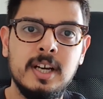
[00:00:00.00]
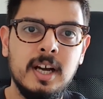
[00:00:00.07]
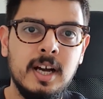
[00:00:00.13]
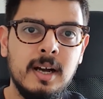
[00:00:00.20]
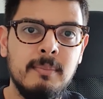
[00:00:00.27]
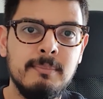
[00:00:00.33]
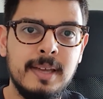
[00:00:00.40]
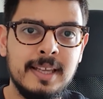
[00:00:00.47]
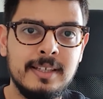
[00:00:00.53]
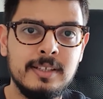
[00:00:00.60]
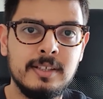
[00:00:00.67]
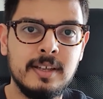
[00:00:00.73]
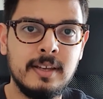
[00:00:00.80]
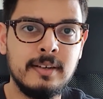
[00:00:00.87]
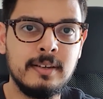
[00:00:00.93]

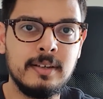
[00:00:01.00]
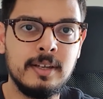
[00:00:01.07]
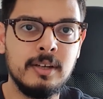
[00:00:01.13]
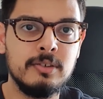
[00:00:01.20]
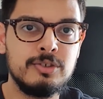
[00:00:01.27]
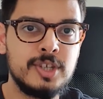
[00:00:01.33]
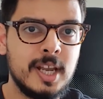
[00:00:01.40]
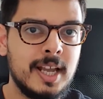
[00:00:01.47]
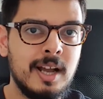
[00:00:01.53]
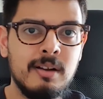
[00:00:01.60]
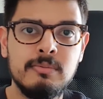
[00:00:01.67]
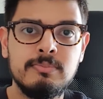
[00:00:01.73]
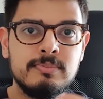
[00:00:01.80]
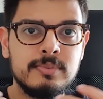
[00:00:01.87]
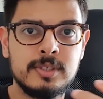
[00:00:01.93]
and check
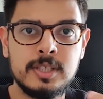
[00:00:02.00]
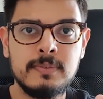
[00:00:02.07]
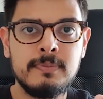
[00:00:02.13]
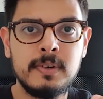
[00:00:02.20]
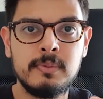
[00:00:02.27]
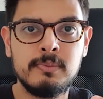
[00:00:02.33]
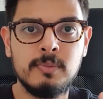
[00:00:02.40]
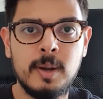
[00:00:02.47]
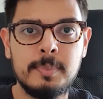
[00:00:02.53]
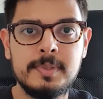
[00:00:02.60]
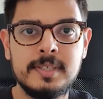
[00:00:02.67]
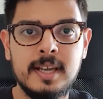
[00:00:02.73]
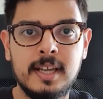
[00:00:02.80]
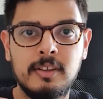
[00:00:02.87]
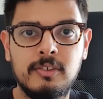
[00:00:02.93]
out different
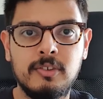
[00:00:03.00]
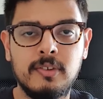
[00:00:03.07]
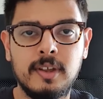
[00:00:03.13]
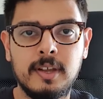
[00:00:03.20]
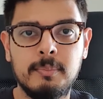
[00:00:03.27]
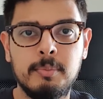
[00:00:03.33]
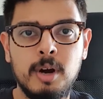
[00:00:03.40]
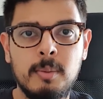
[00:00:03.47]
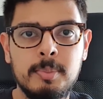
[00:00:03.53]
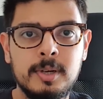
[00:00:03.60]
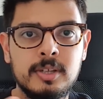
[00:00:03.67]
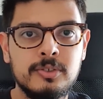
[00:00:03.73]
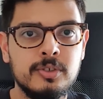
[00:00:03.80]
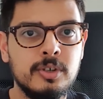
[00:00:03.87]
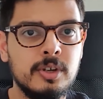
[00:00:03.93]
websites like
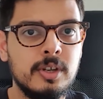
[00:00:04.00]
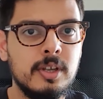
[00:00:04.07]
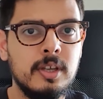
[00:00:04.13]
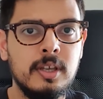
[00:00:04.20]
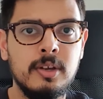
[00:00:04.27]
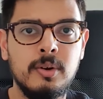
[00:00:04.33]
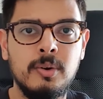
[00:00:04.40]
Property Turkey,